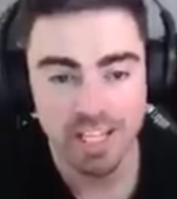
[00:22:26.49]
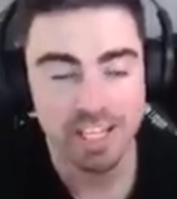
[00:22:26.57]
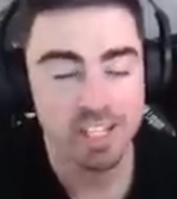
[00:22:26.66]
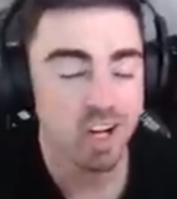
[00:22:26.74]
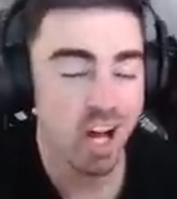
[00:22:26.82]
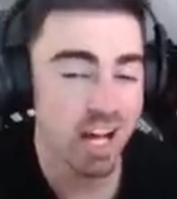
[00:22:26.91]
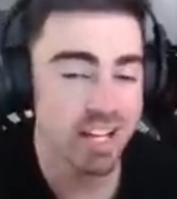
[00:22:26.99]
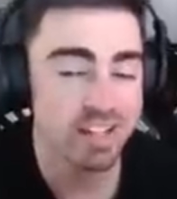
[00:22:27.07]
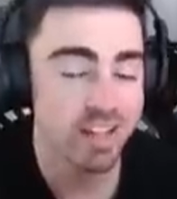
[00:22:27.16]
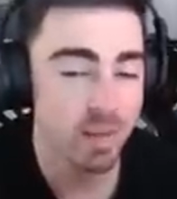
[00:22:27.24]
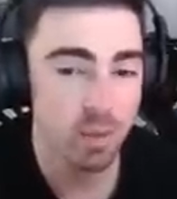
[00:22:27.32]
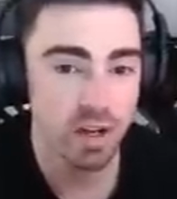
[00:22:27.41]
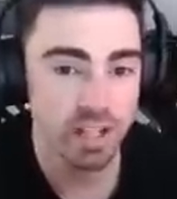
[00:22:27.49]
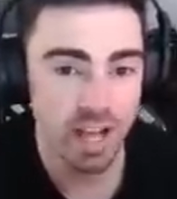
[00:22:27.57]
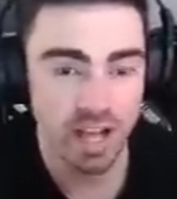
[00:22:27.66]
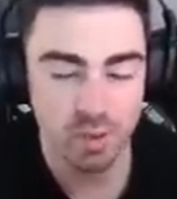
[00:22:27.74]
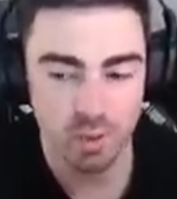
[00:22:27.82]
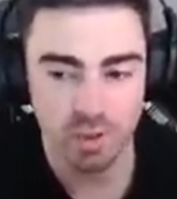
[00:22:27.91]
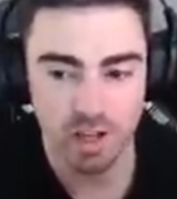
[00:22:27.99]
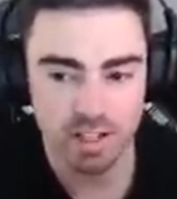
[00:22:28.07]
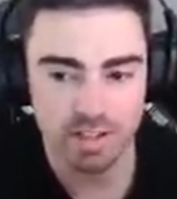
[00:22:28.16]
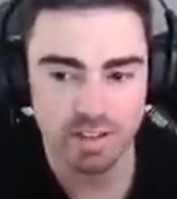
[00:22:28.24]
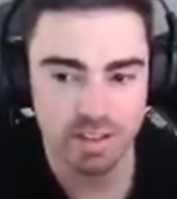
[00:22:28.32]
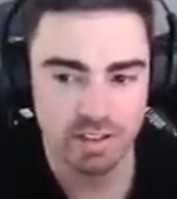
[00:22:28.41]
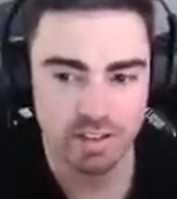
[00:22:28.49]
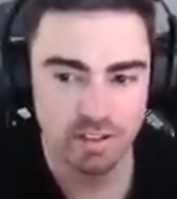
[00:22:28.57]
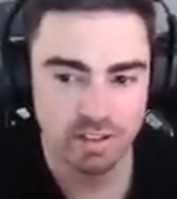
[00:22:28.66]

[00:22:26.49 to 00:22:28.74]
he is China's number one Yasuo, guys.